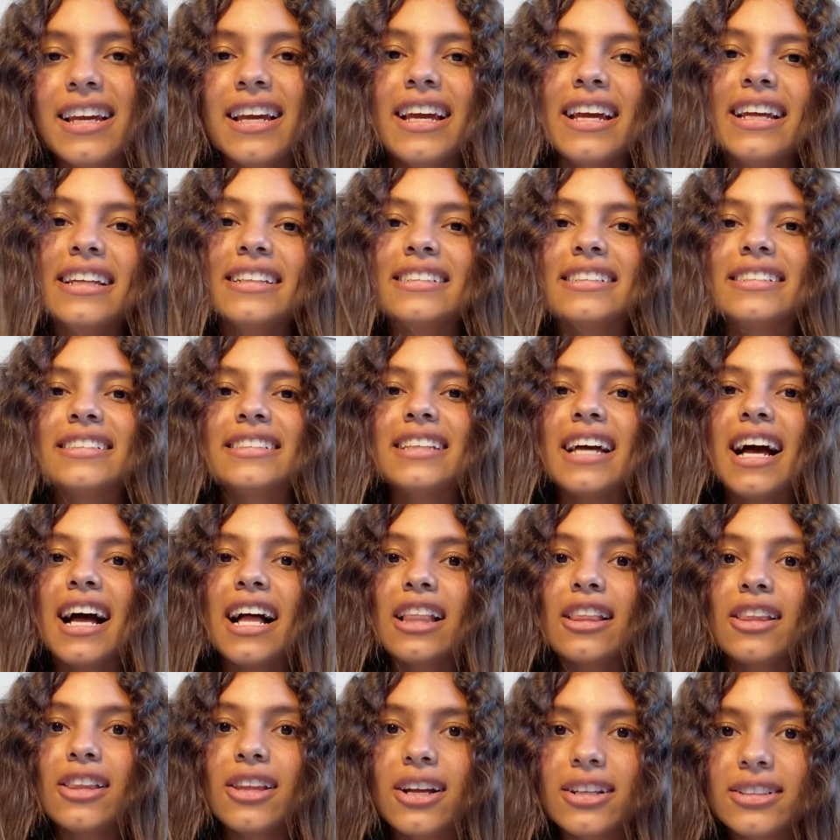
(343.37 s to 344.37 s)
It's
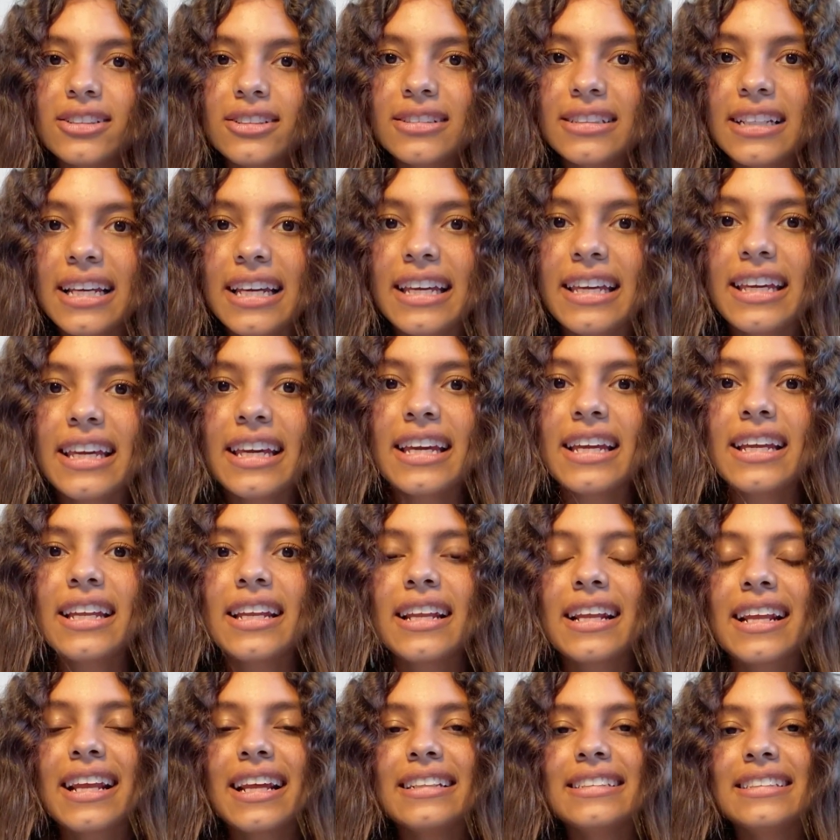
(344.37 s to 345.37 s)
a lot to take in.
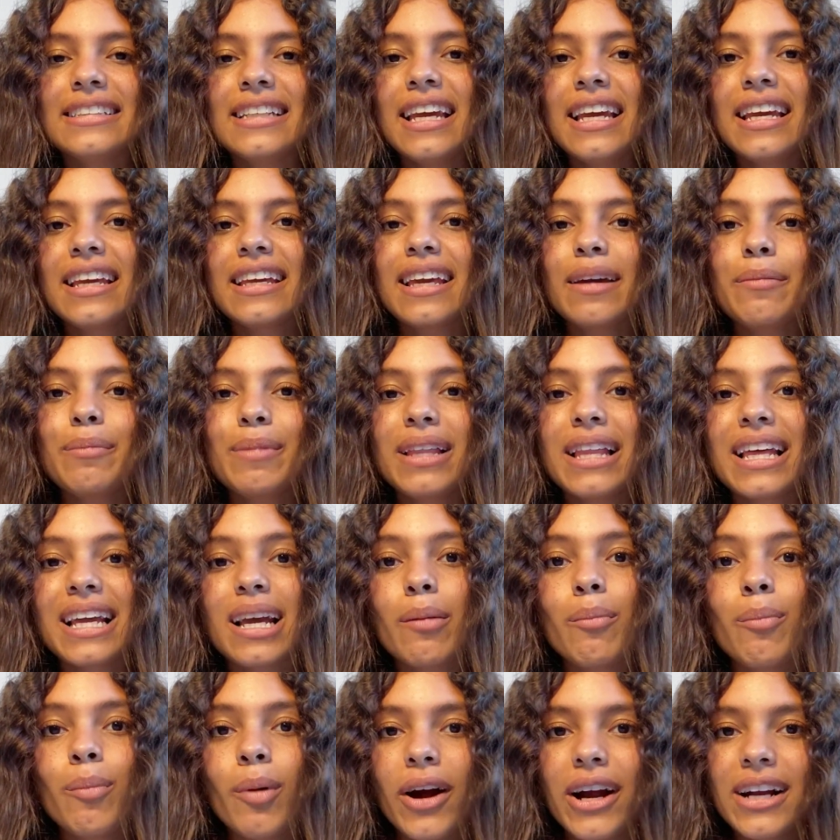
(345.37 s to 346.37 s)
It can be like
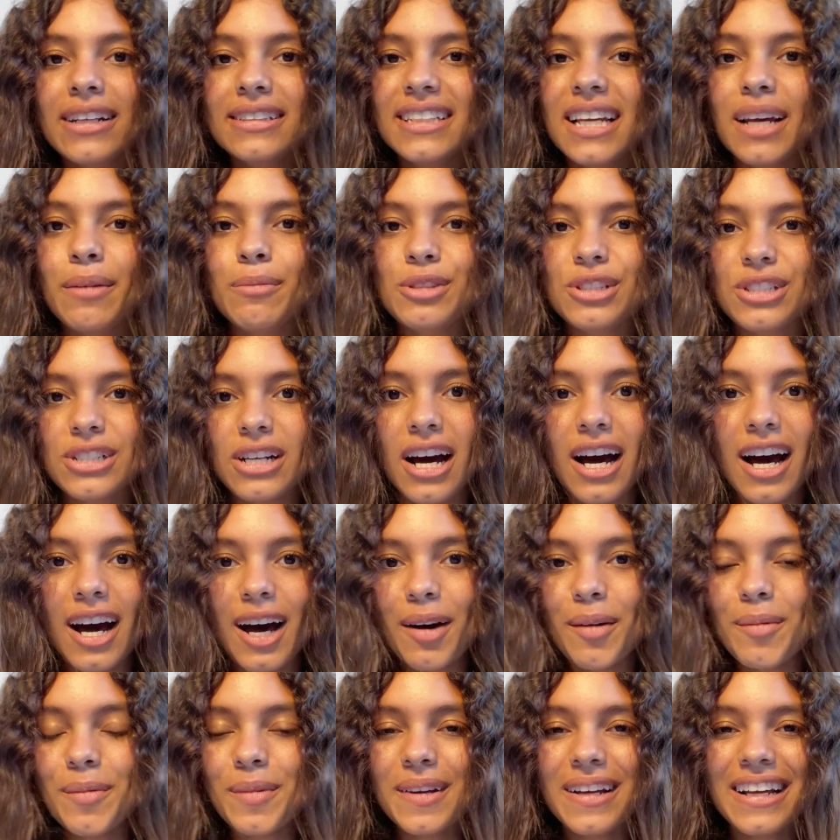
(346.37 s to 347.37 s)
a part-time
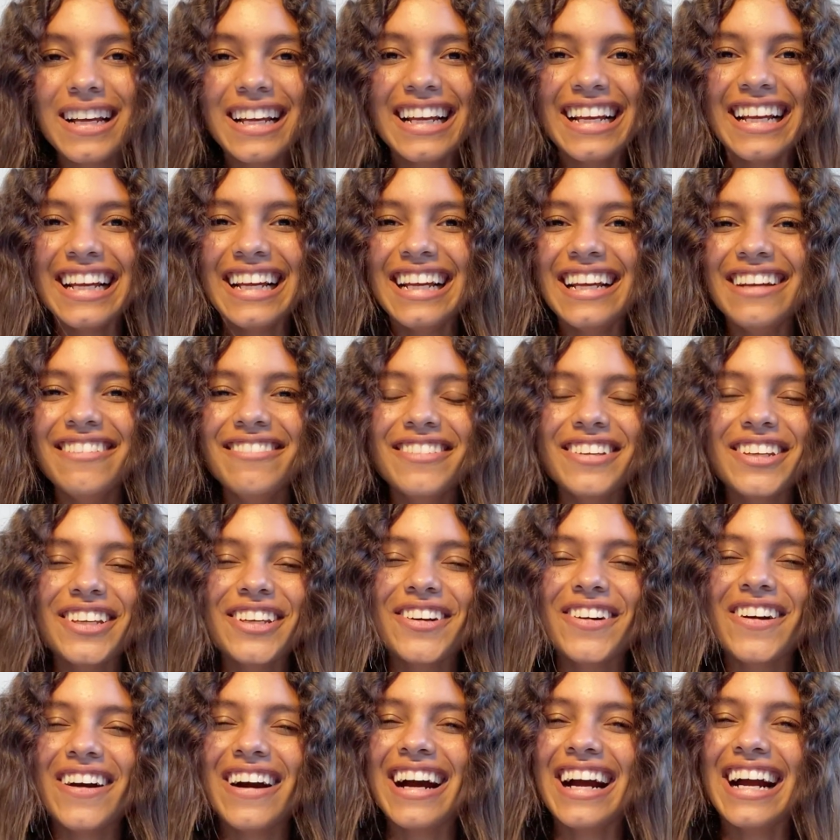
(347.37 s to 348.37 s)
job if
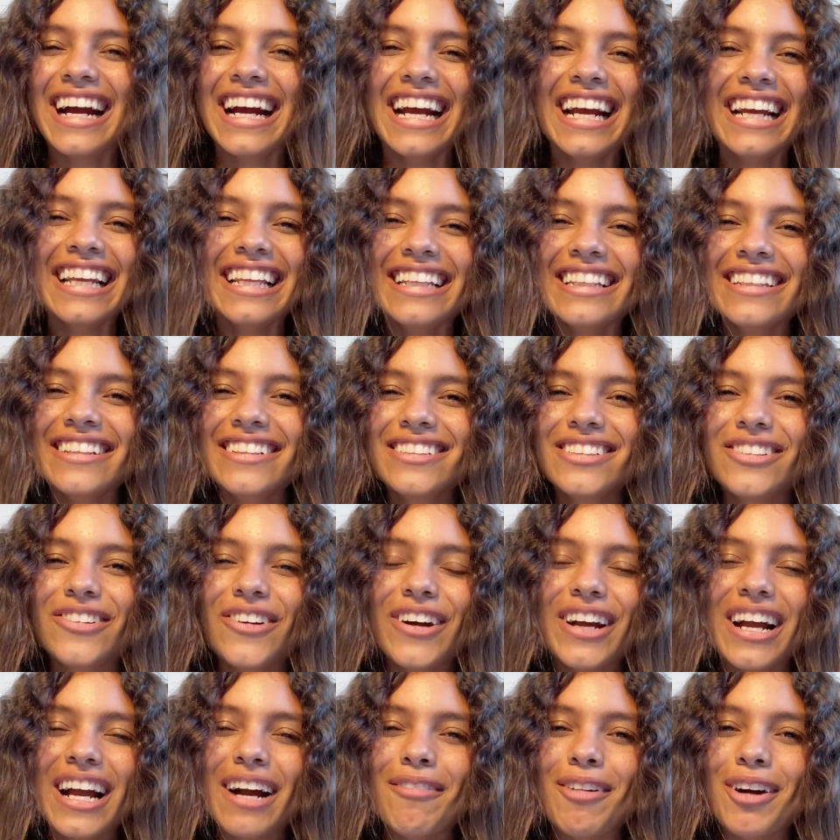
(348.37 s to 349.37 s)
you are
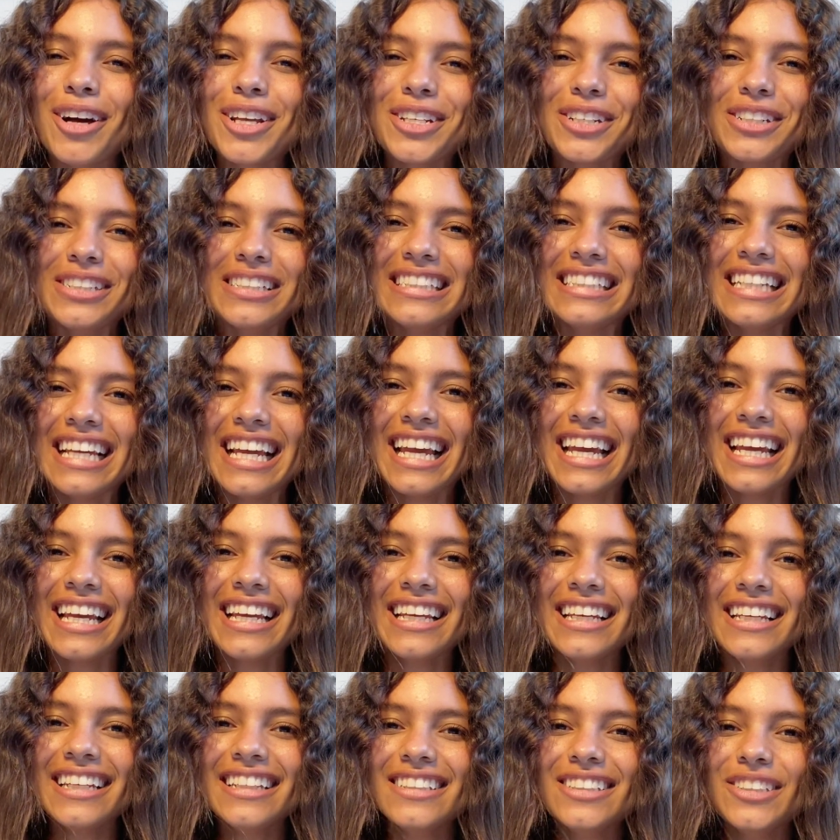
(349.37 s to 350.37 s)
going about your
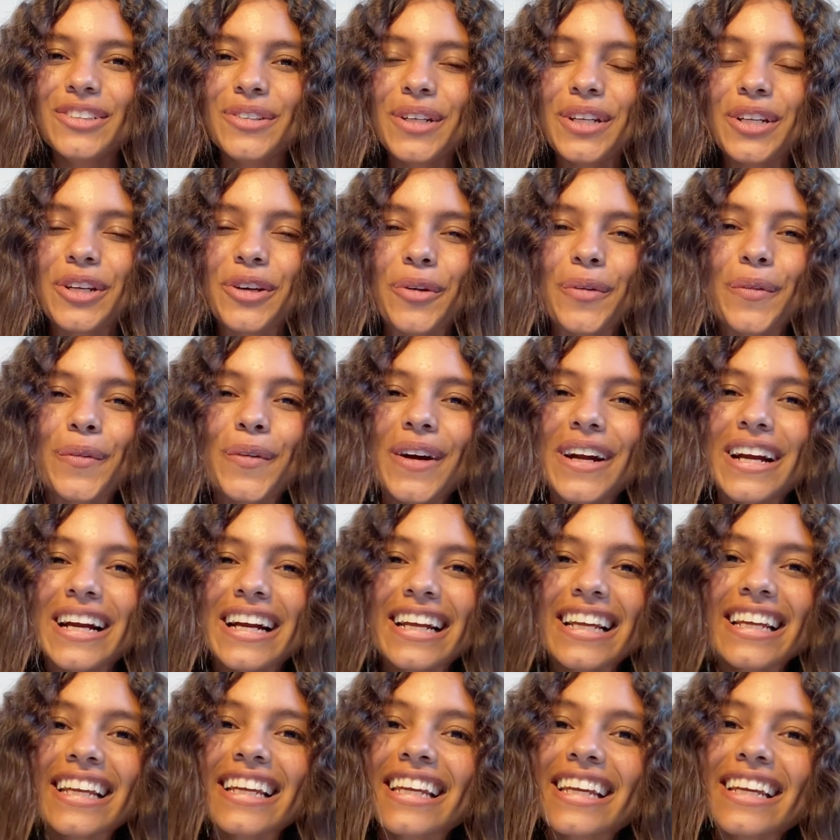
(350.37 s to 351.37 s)
day, doing your
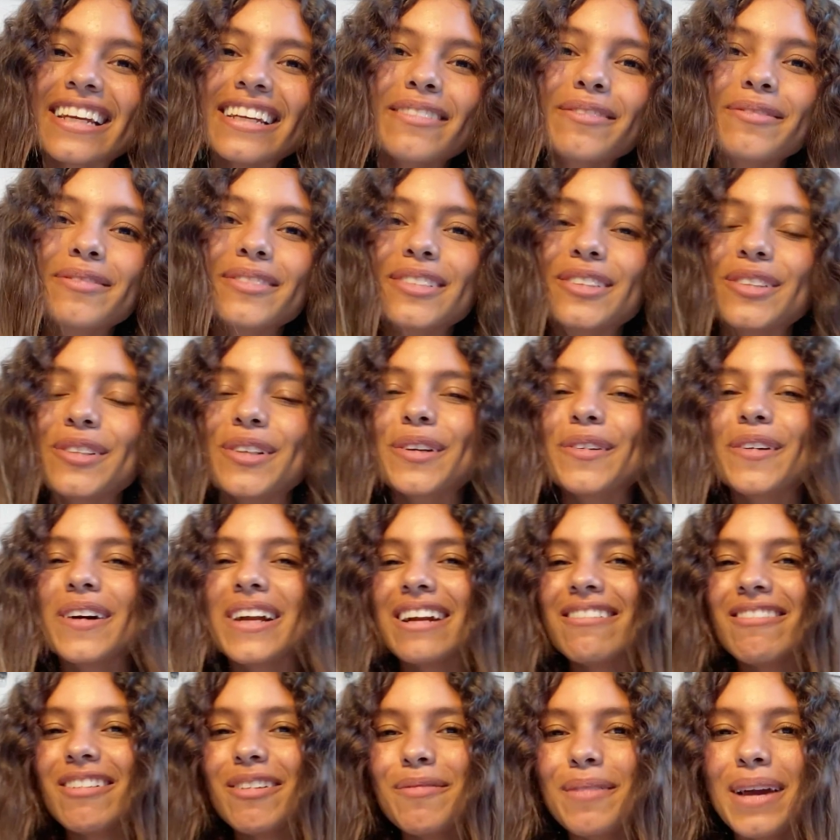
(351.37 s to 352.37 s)
work, doing
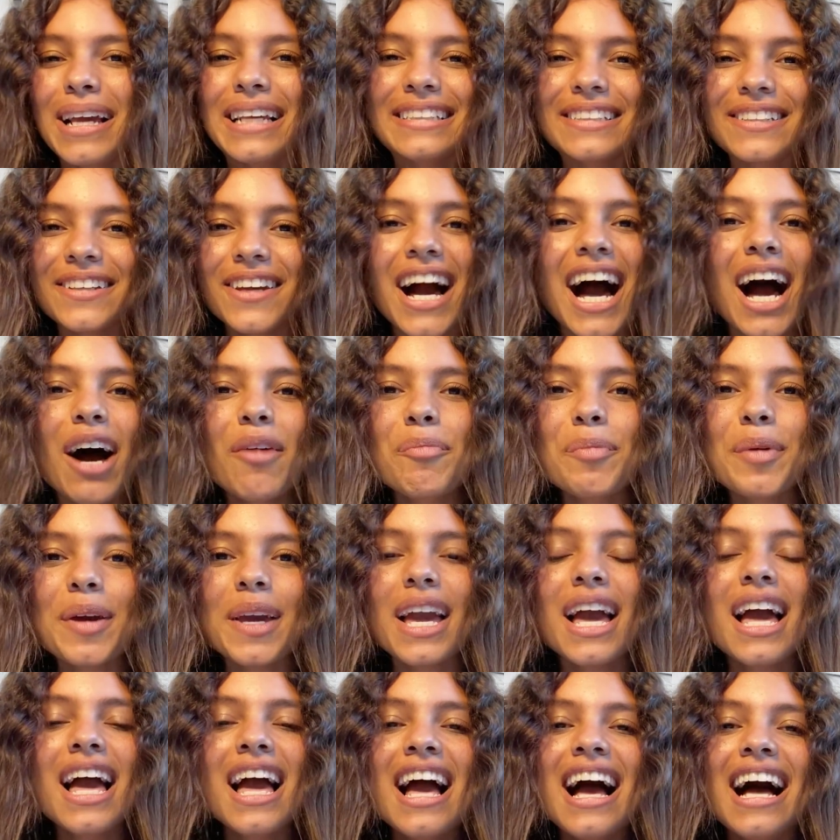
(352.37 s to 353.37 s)
whatever makes you
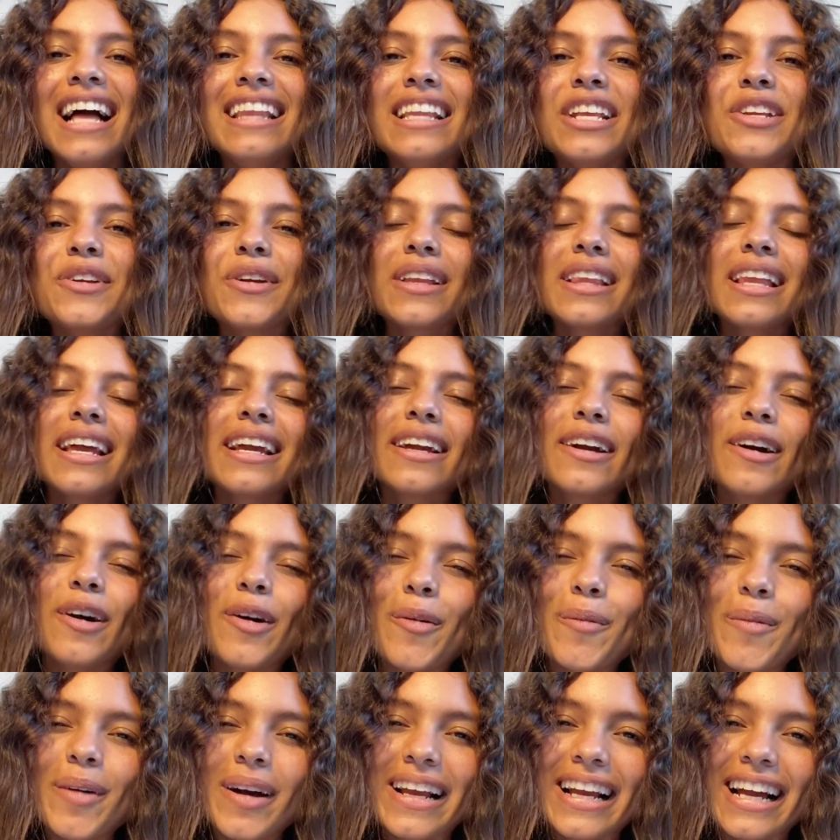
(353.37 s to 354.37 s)
happy, and then you're like,
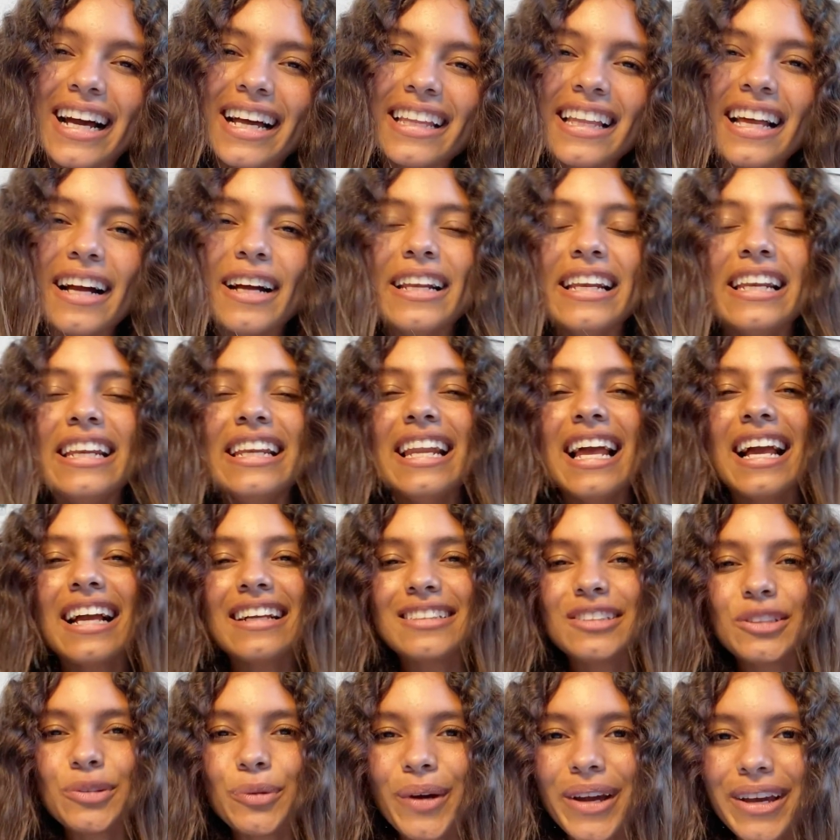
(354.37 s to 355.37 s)
oh my god, a
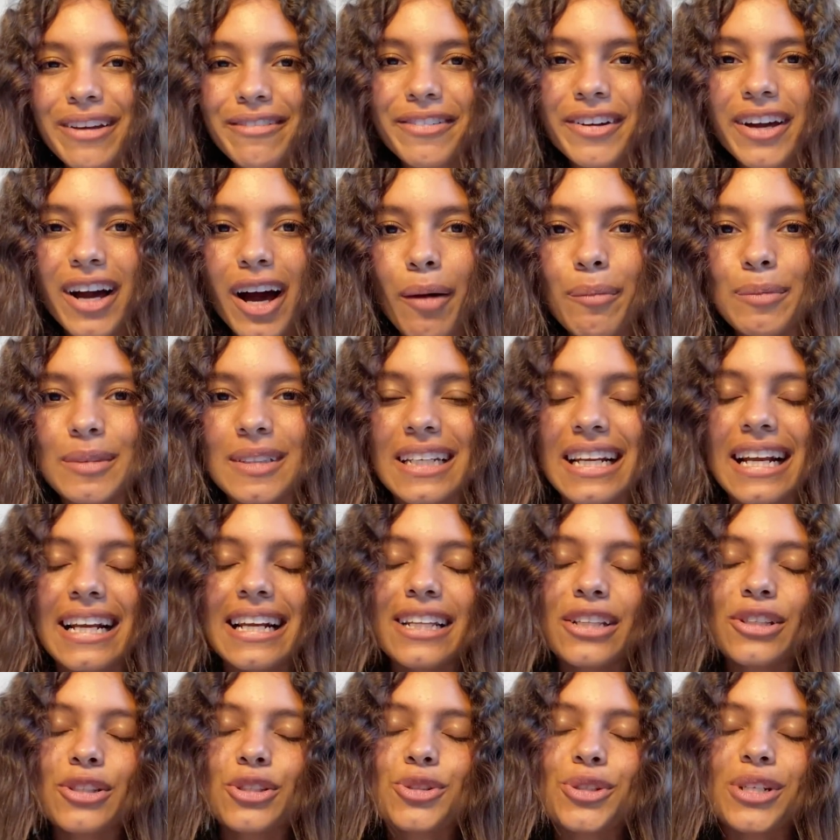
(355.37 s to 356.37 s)
next wave comes and I
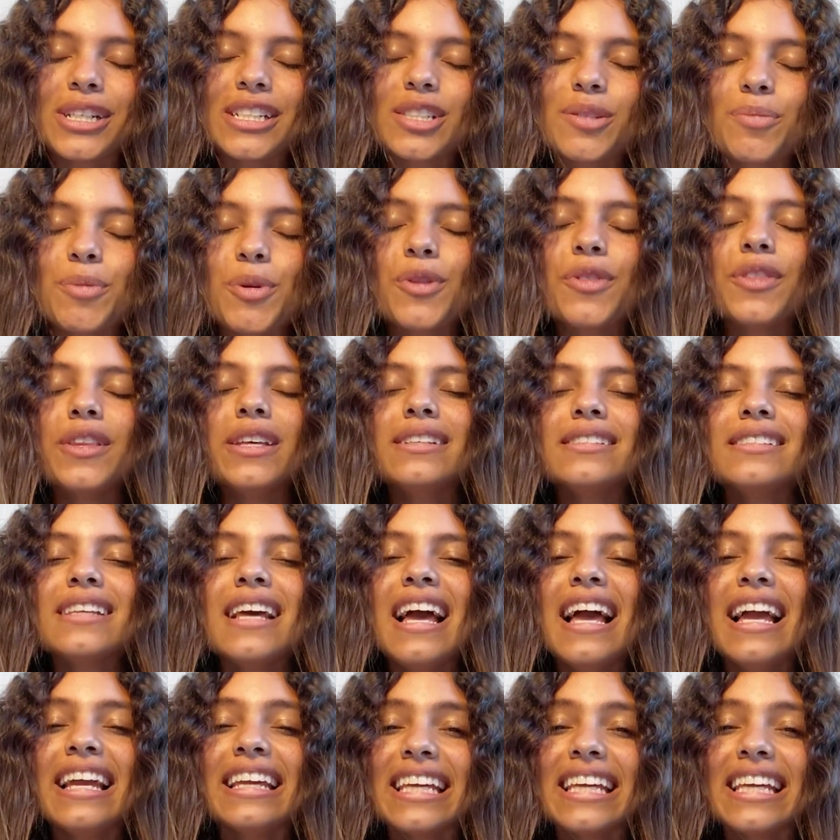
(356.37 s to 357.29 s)
need to transmute this.